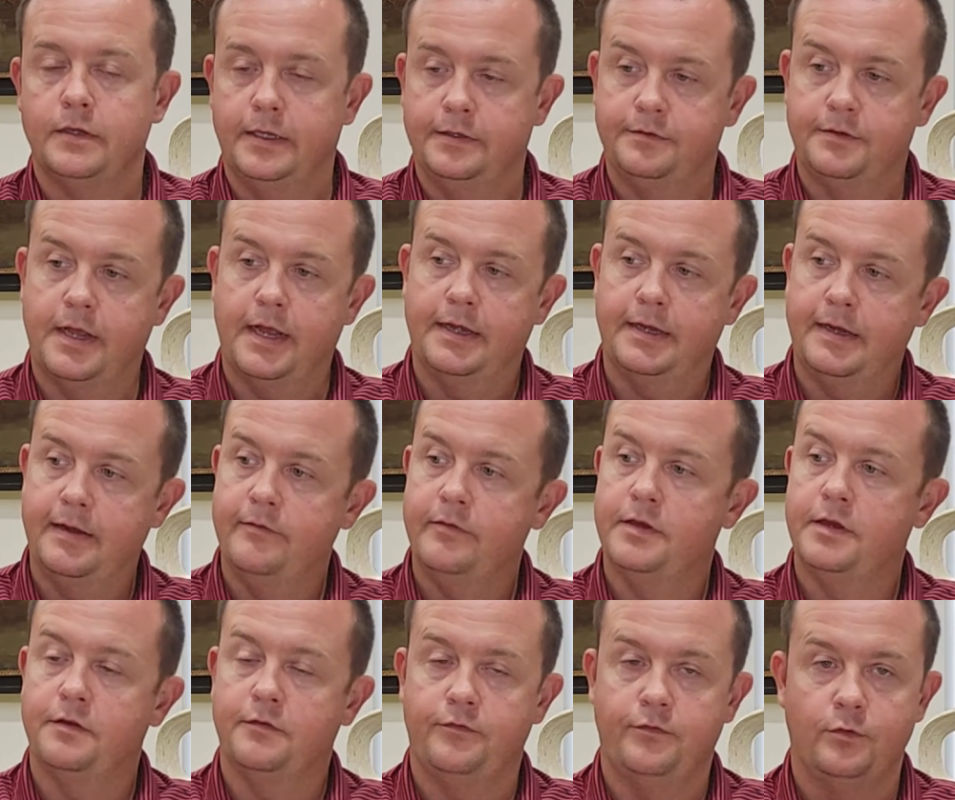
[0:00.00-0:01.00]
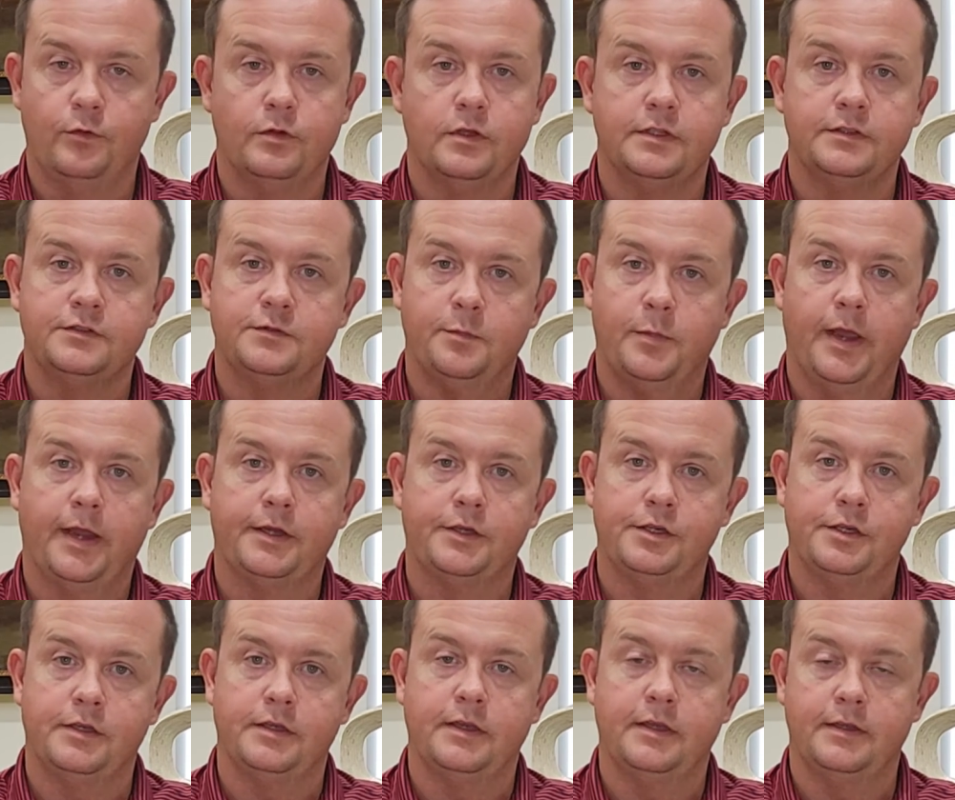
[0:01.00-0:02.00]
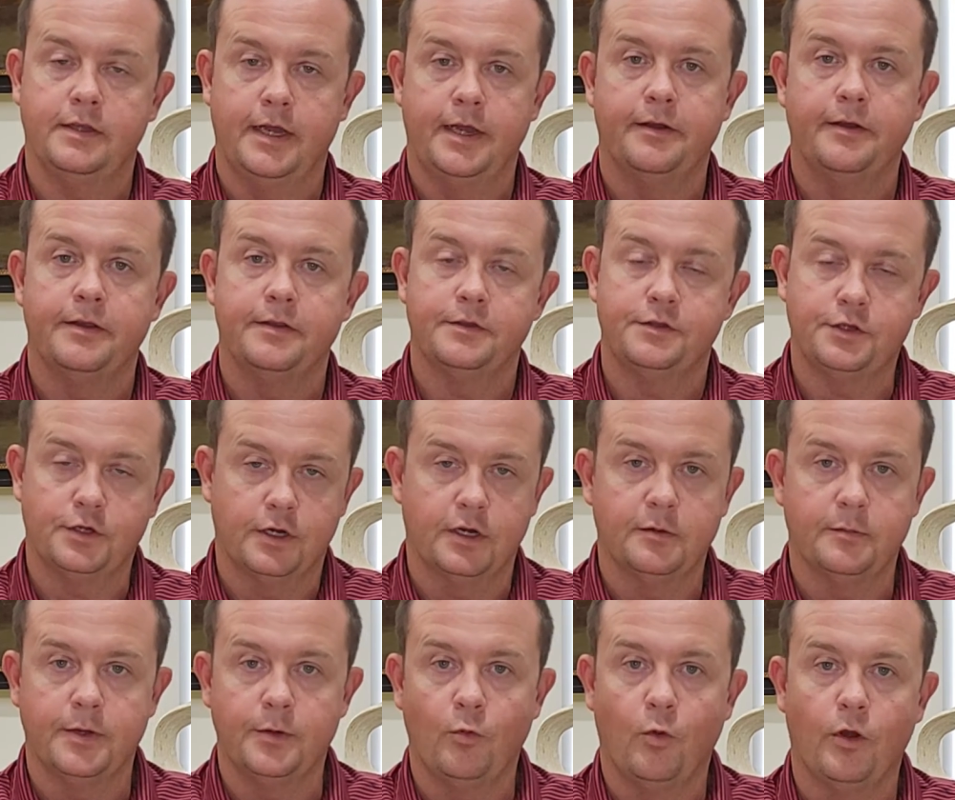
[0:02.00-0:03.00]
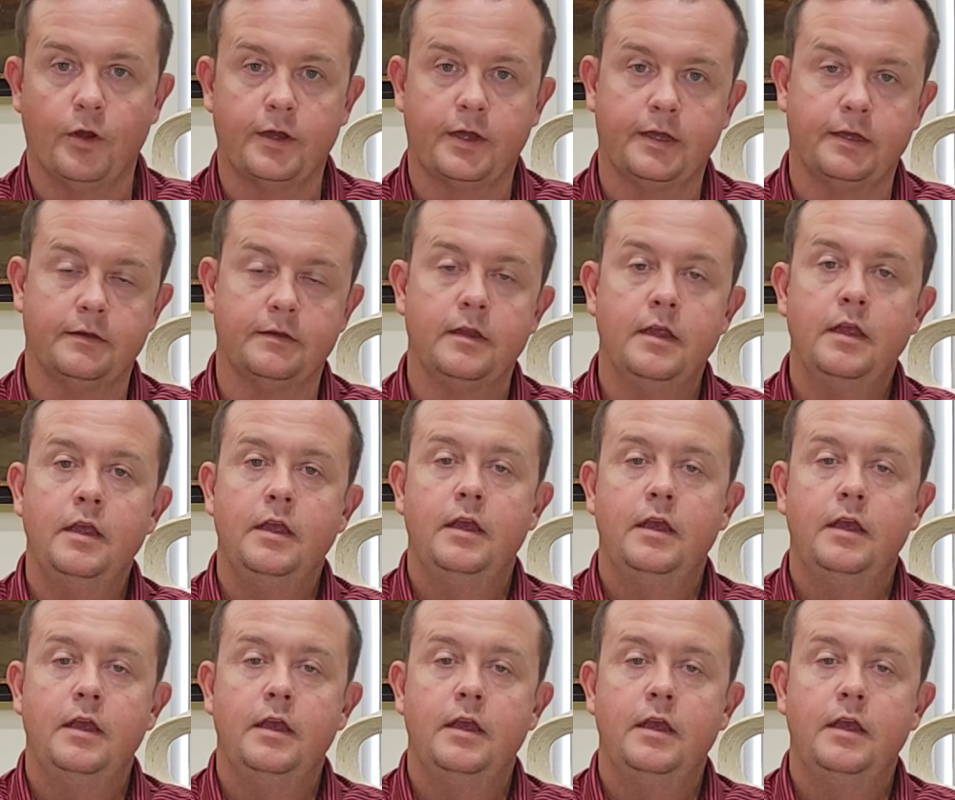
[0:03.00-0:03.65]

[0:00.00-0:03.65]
That's kind of giving it a full inspection in the area that you're going to be working